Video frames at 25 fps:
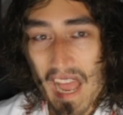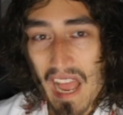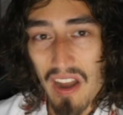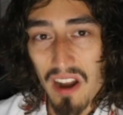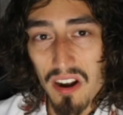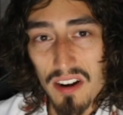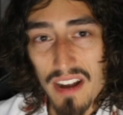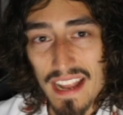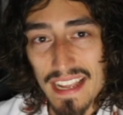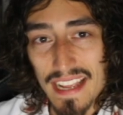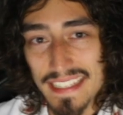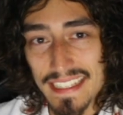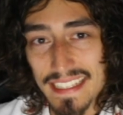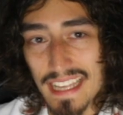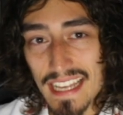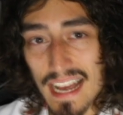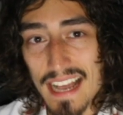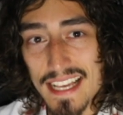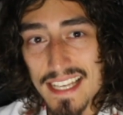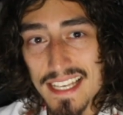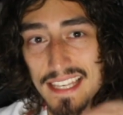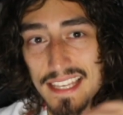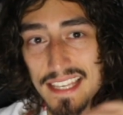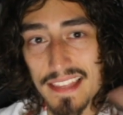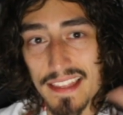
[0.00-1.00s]
Alright
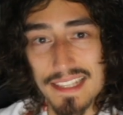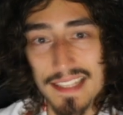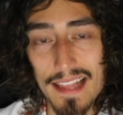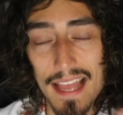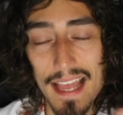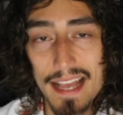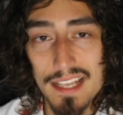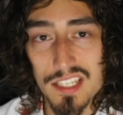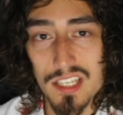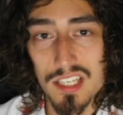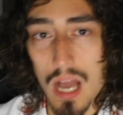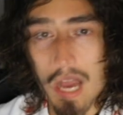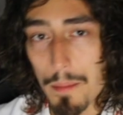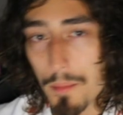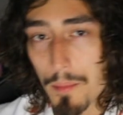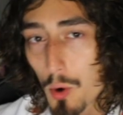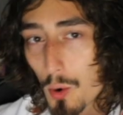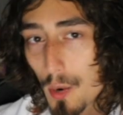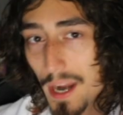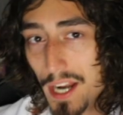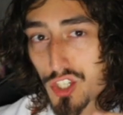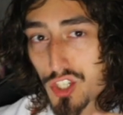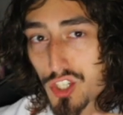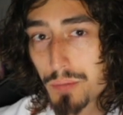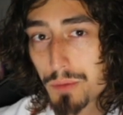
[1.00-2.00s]
guys, in this last combo,
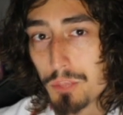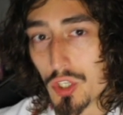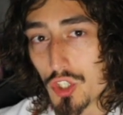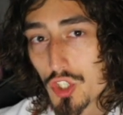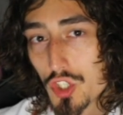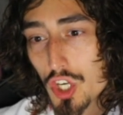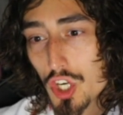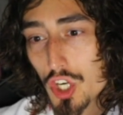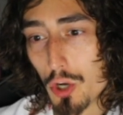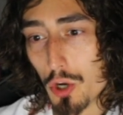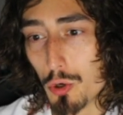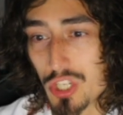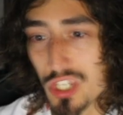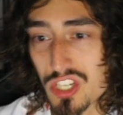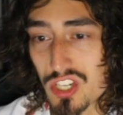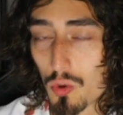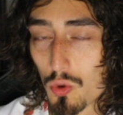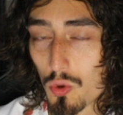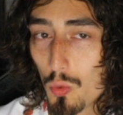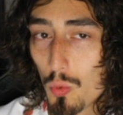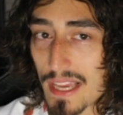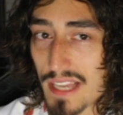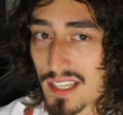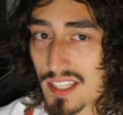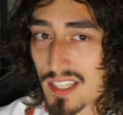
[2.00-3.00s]
we're actually putting Choji to the
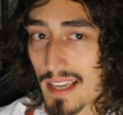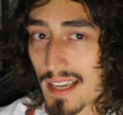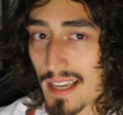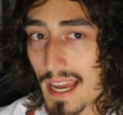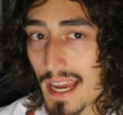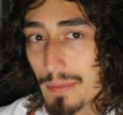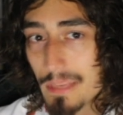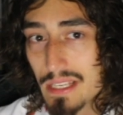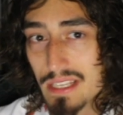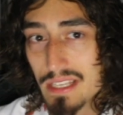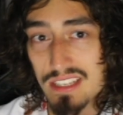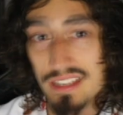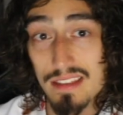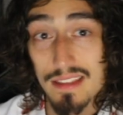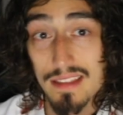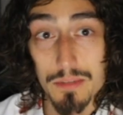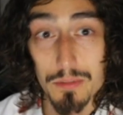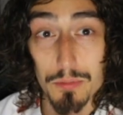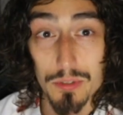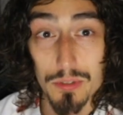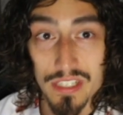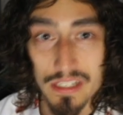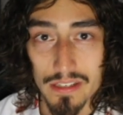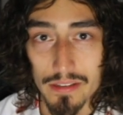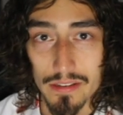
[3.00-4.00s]
wayside because in
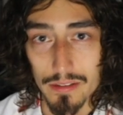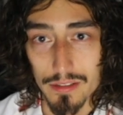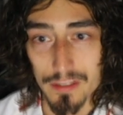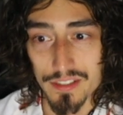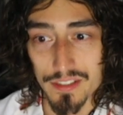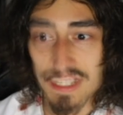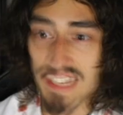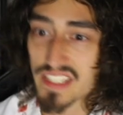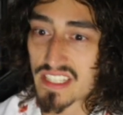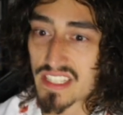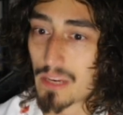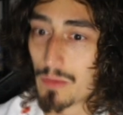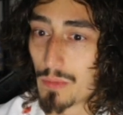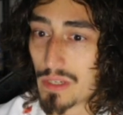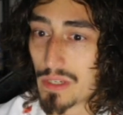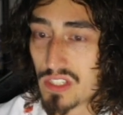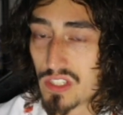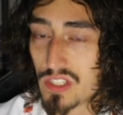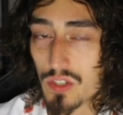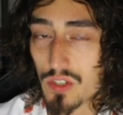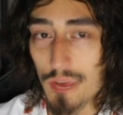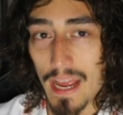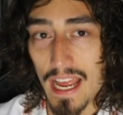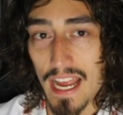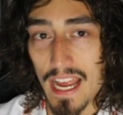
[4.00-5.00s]
this particular test hand, we
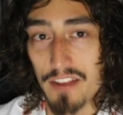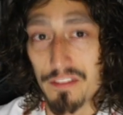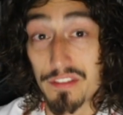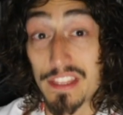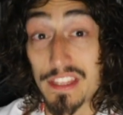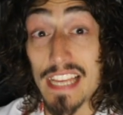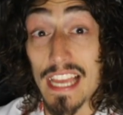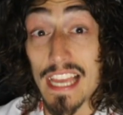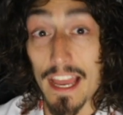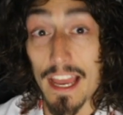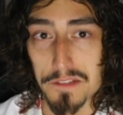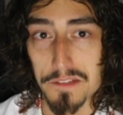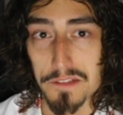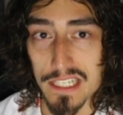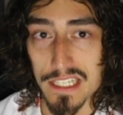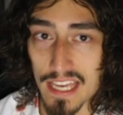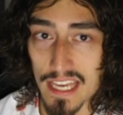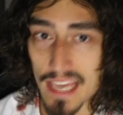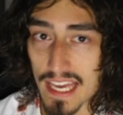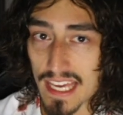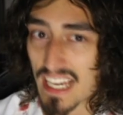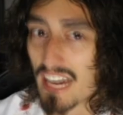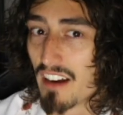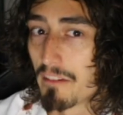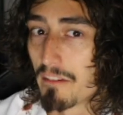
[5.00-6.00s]
do have the
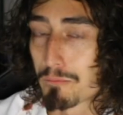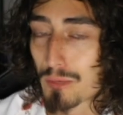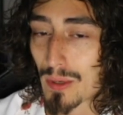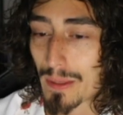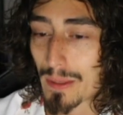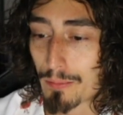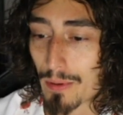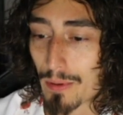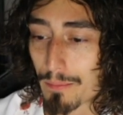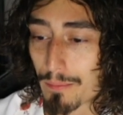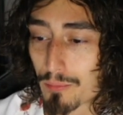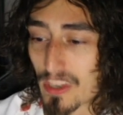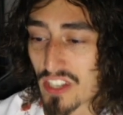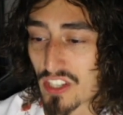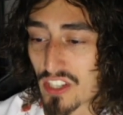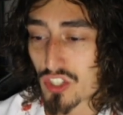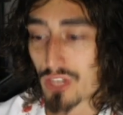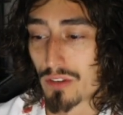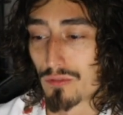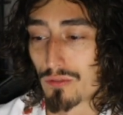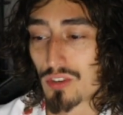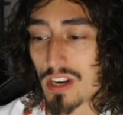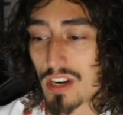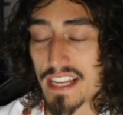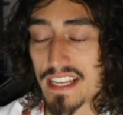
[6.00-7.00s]
FTK of
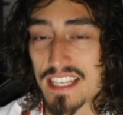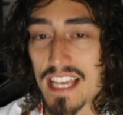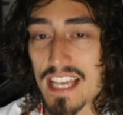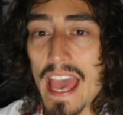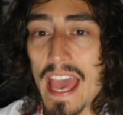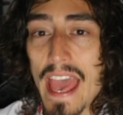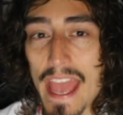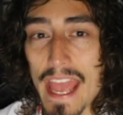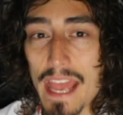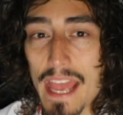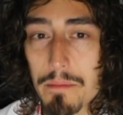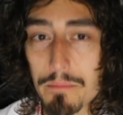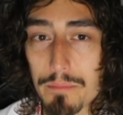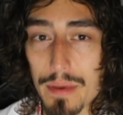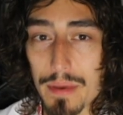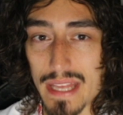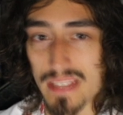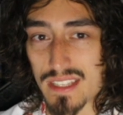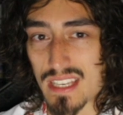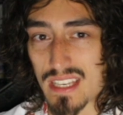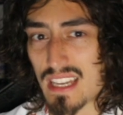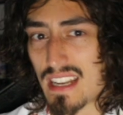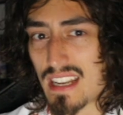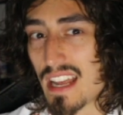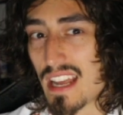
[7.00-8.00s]
pre-preparation of rights and
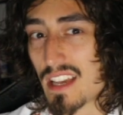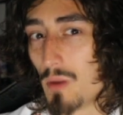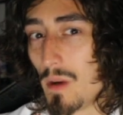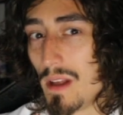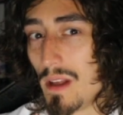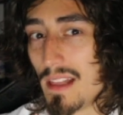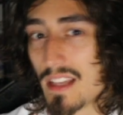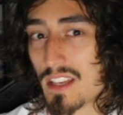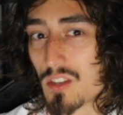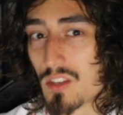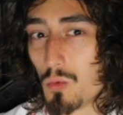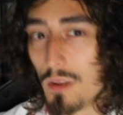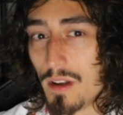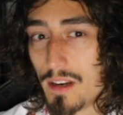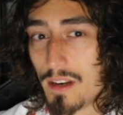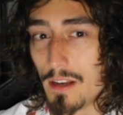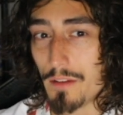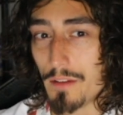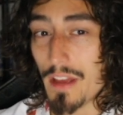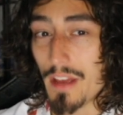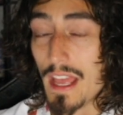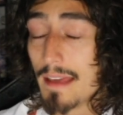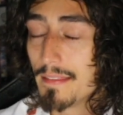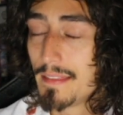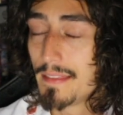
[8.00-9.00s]
Ben 10, as well as one
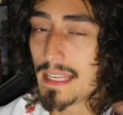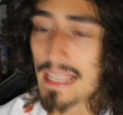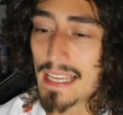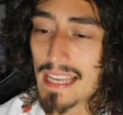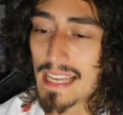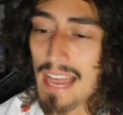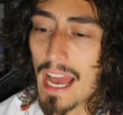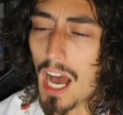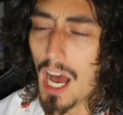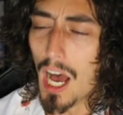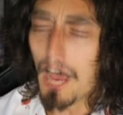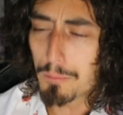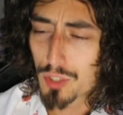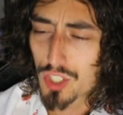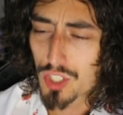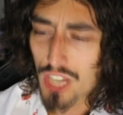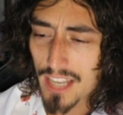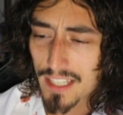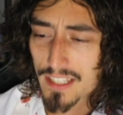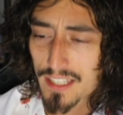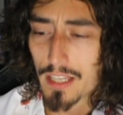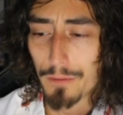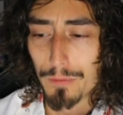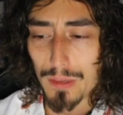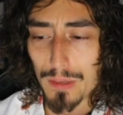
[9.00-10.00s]
of the
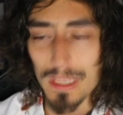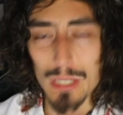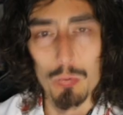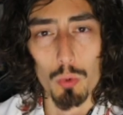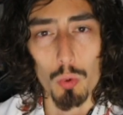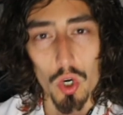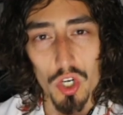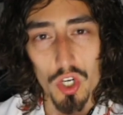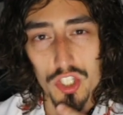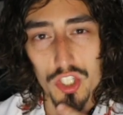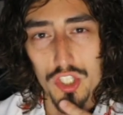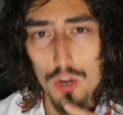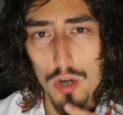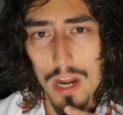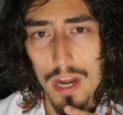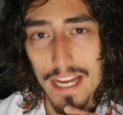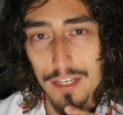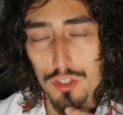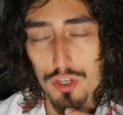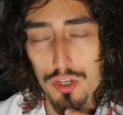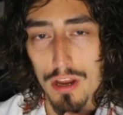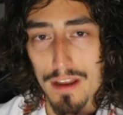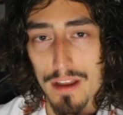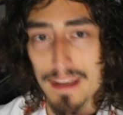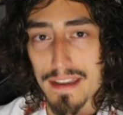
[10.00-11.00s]
objectively worst
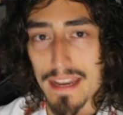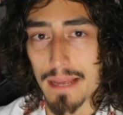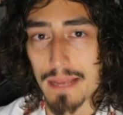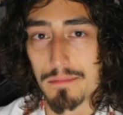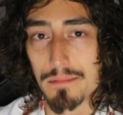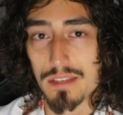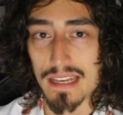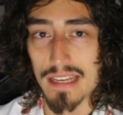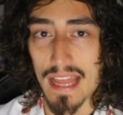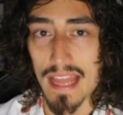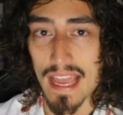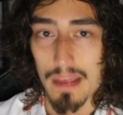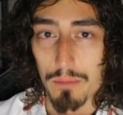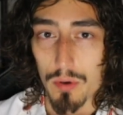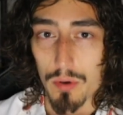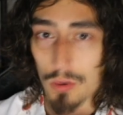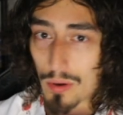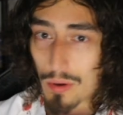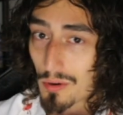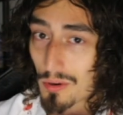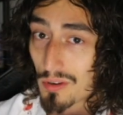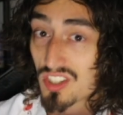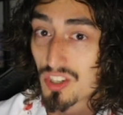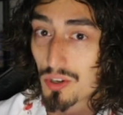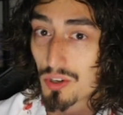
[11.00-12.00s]
Drytron names in hand, but
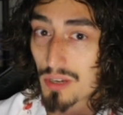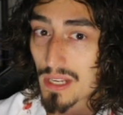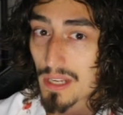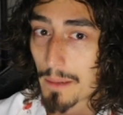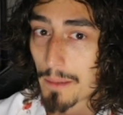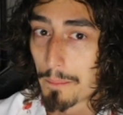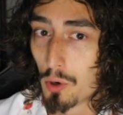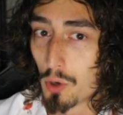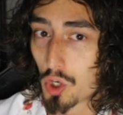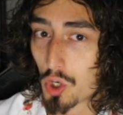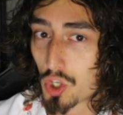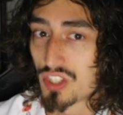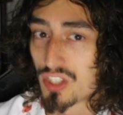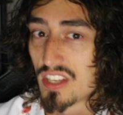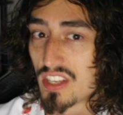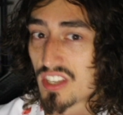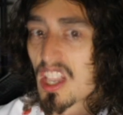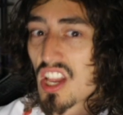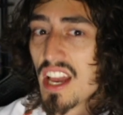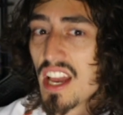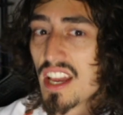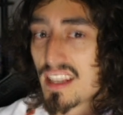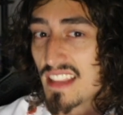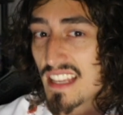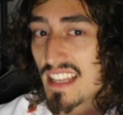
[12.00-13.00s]
we were still going to push this
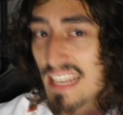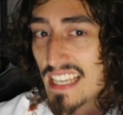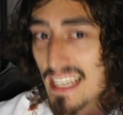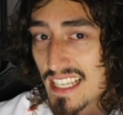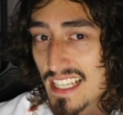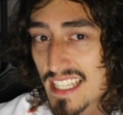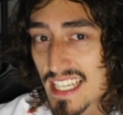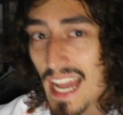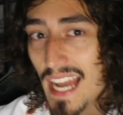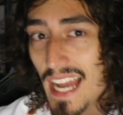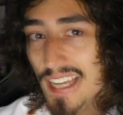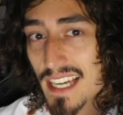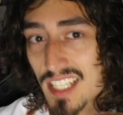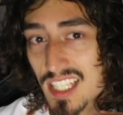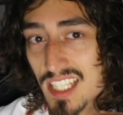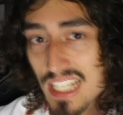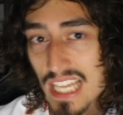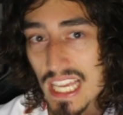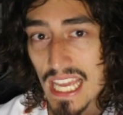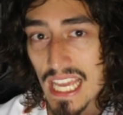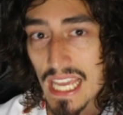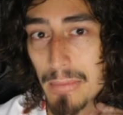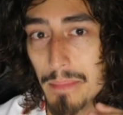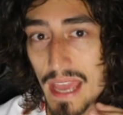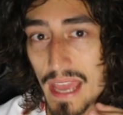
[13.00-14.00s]
to the exact
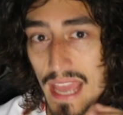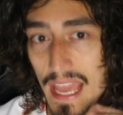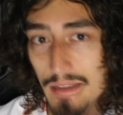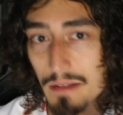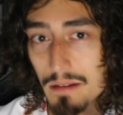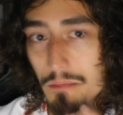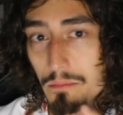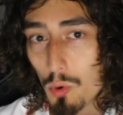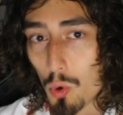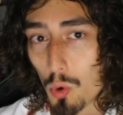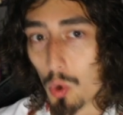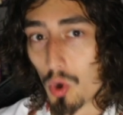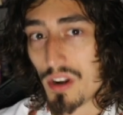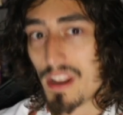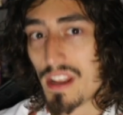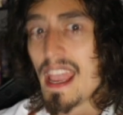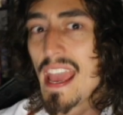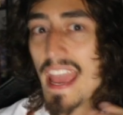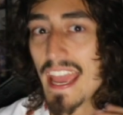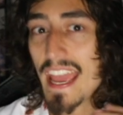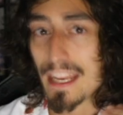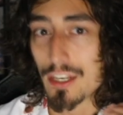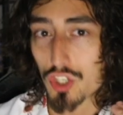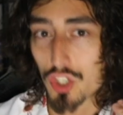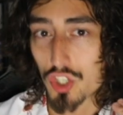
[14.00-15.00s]
same end board
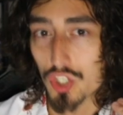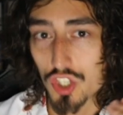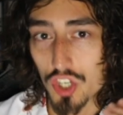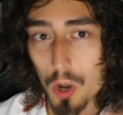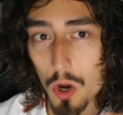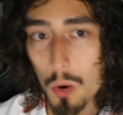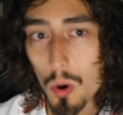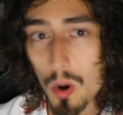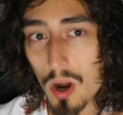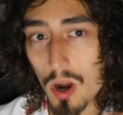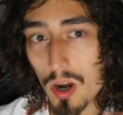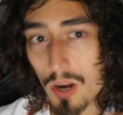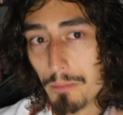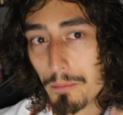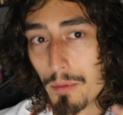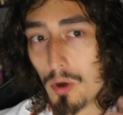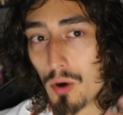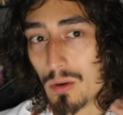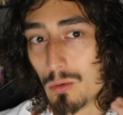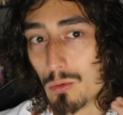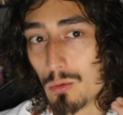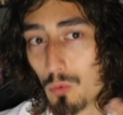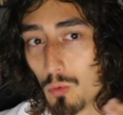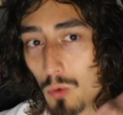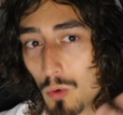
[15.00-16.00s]
and show our
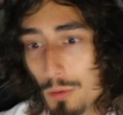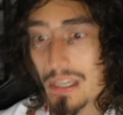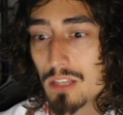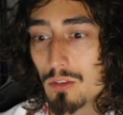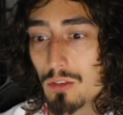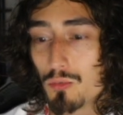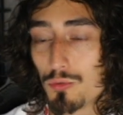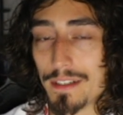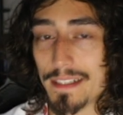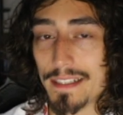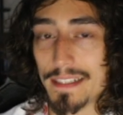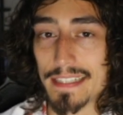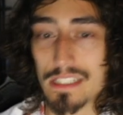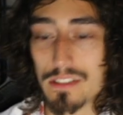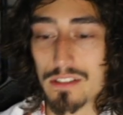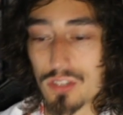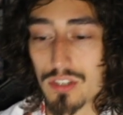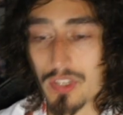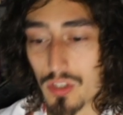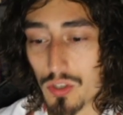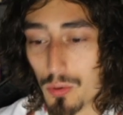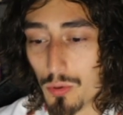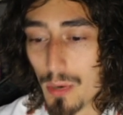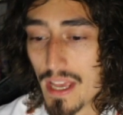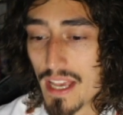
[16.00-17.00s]
opponent what we can really
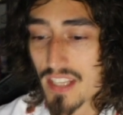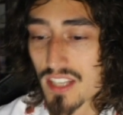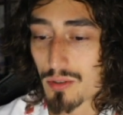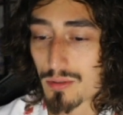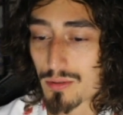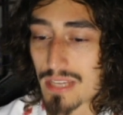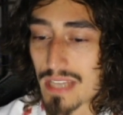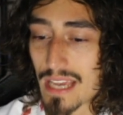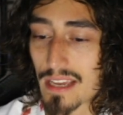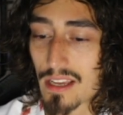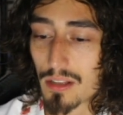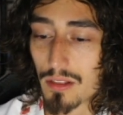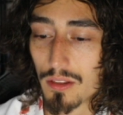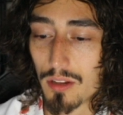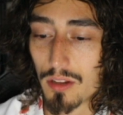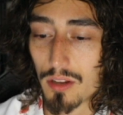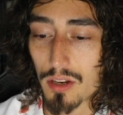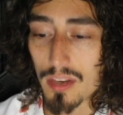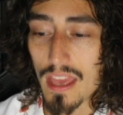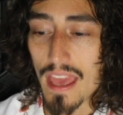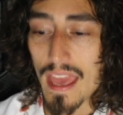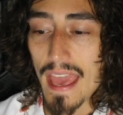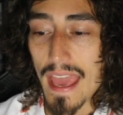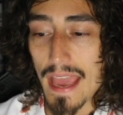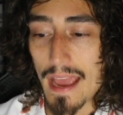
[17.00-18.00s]
do. So take a
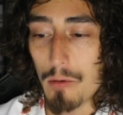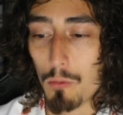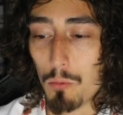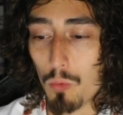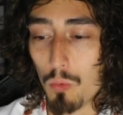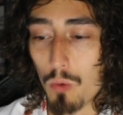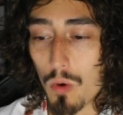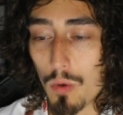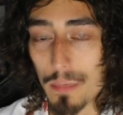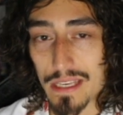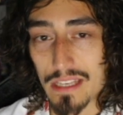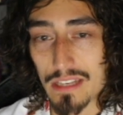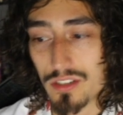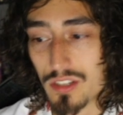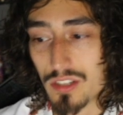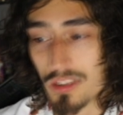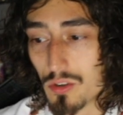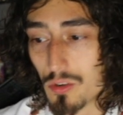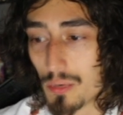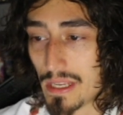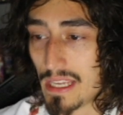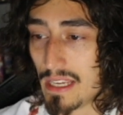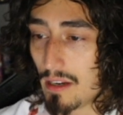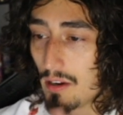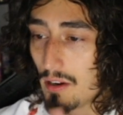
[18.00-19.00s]
look at what we can
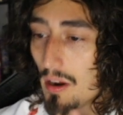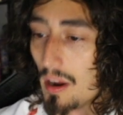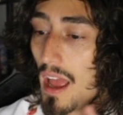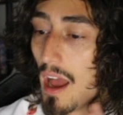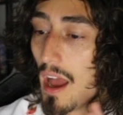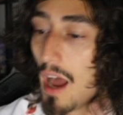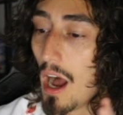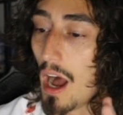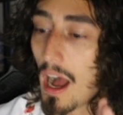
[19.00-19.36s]
do here.